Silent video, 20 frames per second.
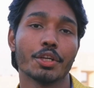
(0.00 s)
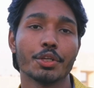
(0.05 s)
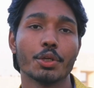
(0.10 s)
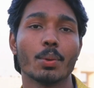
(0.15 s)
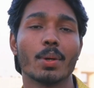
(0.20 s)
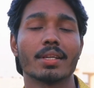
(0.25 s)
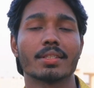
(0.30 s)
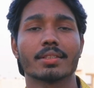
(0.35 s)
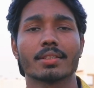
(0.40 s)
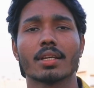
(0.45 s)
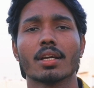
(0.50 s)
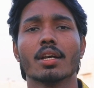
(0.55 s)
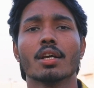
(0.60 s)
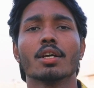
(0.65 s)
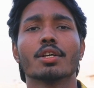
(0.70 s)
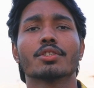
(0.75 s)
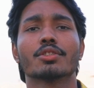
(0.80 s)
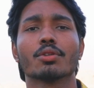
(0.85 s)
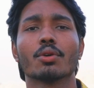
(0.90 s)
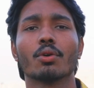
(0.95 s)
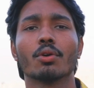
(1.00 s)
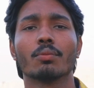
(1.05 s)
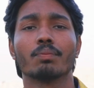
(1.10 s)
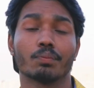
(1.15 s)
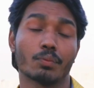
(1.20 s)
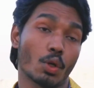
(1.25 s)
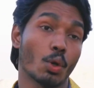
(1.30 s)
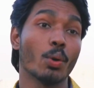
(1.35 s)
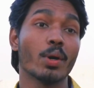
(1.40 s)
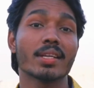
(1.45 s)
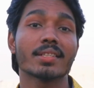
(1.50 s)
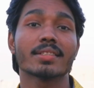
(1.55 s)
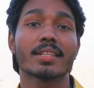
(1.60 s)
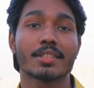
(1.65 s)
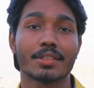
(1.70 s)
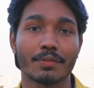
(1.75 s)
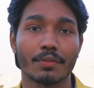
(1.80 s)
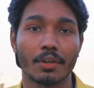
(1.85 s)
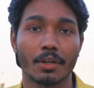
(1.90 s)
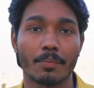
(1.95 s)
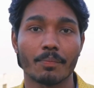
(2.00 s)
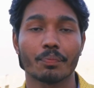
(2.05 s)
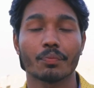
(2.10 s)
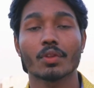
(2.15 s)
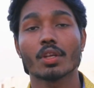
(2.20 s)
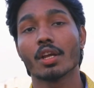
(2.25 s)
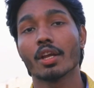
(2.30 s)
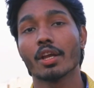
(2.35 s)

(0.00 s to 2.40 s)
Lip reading: US. So who is this for?